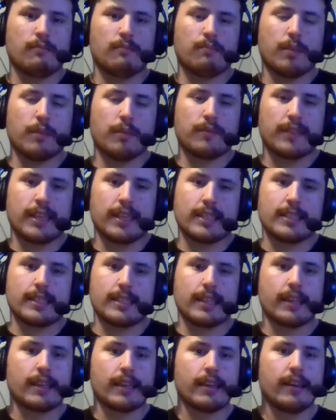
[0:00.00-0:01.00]
But with that
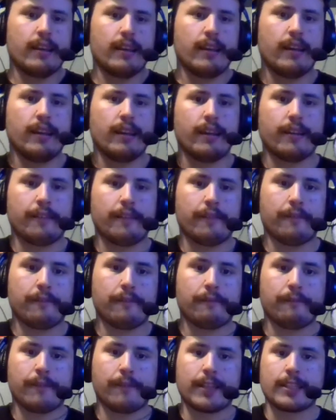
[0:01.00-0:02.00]
said,
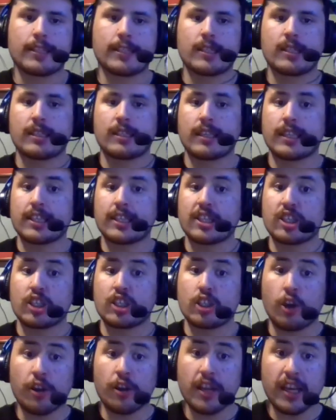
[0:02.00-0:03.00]
let's get
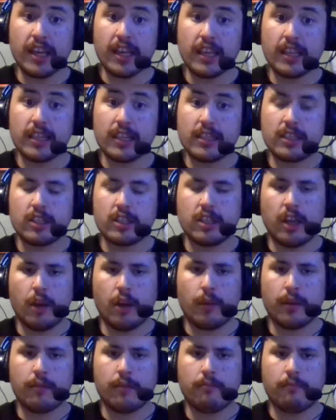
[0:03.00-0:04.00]
started,
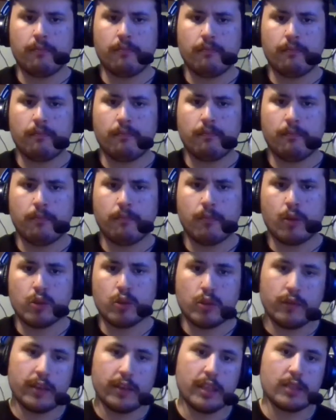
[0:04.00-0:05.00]
shall we?
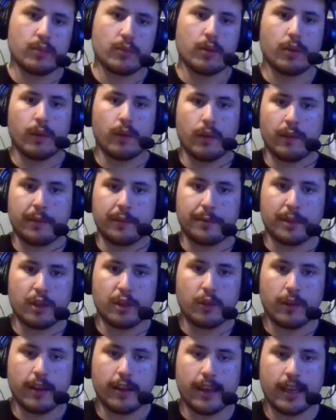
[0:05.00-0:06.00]
Also, if you guys wondering if I'm gonna
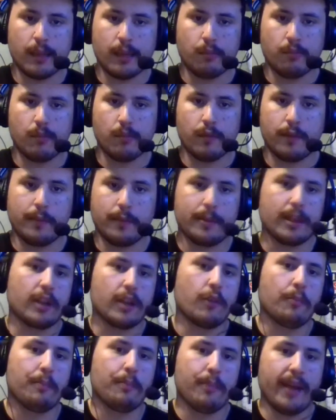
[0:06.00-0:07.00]
do a hand, if I'm gonna
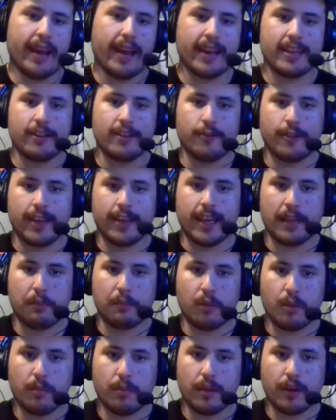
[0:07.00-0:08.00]
go back and do the Hanna
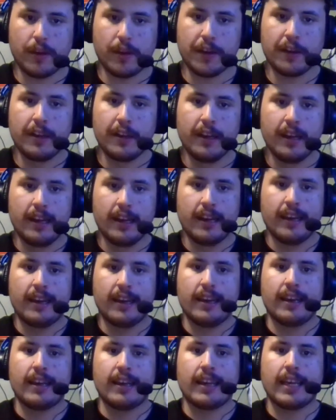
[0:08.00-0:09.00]
Barbera, uh,
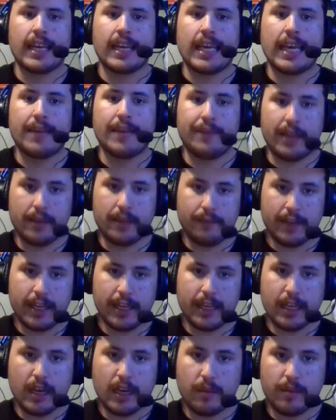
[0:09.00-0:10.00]
if I can find
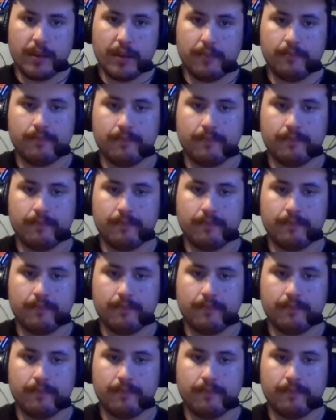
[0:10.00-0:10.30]
a copy,